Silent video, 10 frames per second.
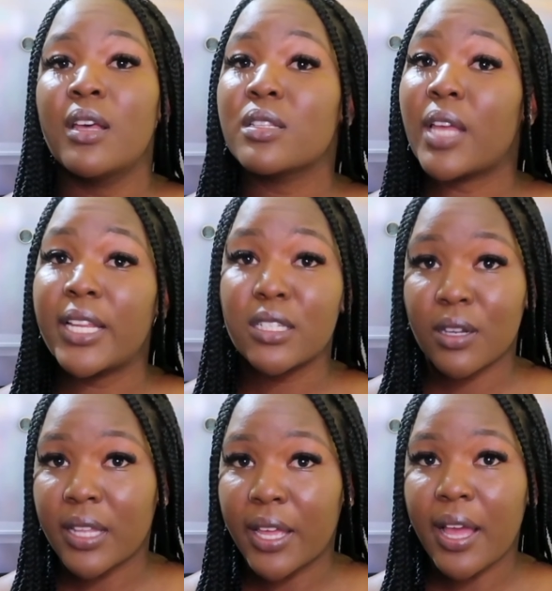So
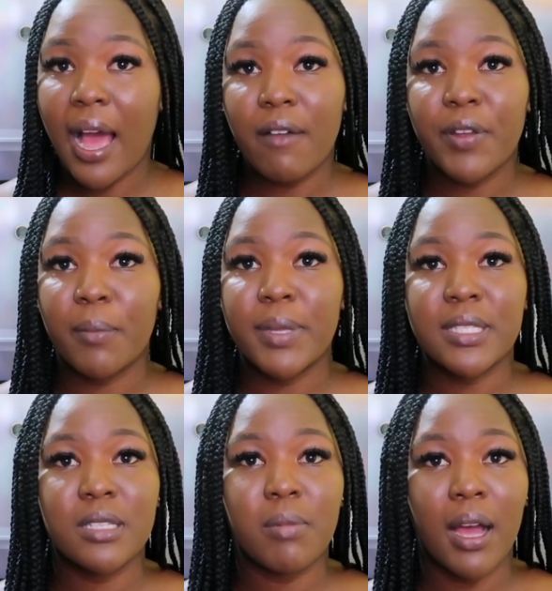ensure that you have your
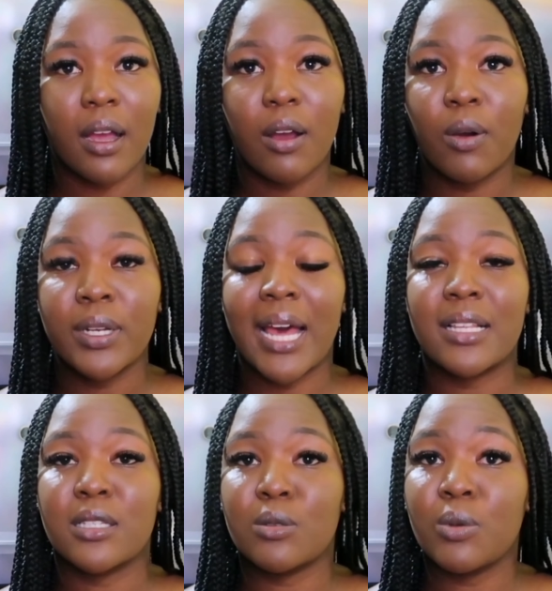business bank account
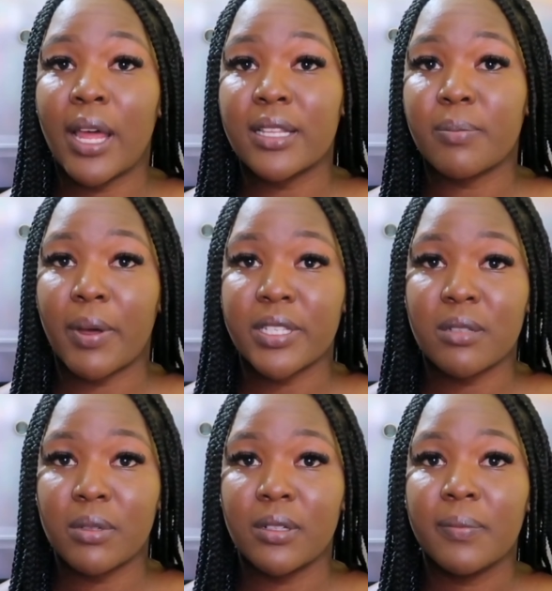as soon as
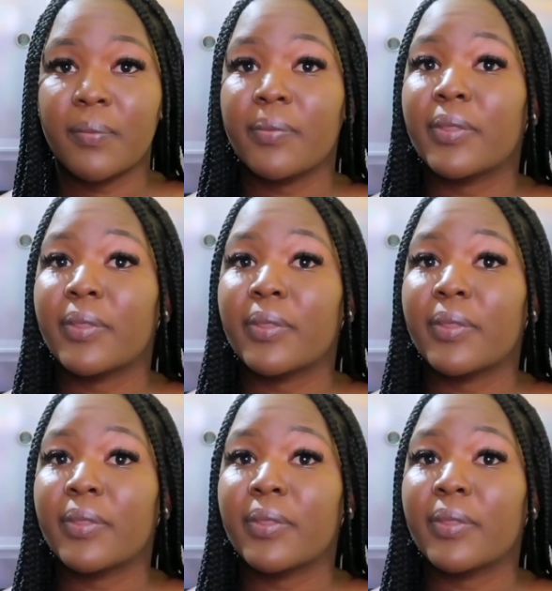possible.